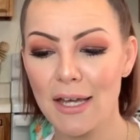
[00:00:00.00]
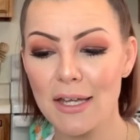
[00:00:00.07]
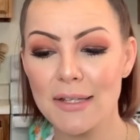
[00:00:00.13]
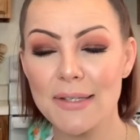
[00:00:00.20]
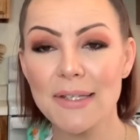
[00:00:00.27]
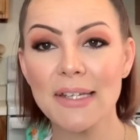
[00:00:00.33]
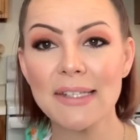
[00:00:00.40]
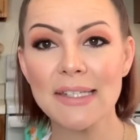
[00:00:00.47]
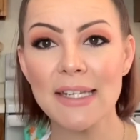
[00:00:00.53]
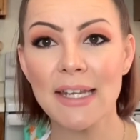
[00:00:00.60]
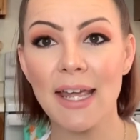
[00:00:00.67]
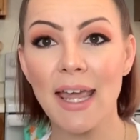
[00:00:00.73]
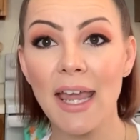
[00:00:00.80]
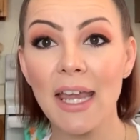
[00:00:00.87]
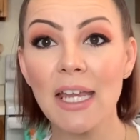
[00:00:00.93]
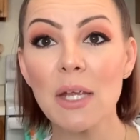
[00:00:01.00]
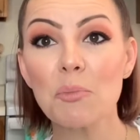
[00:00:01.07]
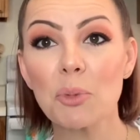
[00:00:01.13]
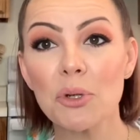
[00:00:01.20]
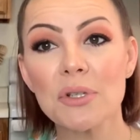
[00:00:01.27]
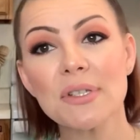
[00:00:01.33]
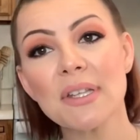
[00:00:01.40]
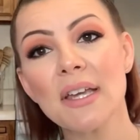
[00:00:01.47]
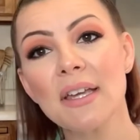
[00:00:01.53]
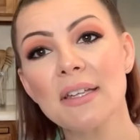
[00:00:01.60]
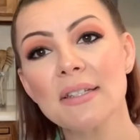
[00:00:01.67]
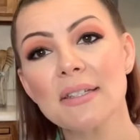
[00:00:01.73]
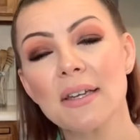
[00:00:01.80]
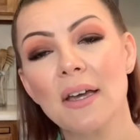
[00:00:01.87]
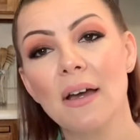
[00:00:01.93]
60 to 80%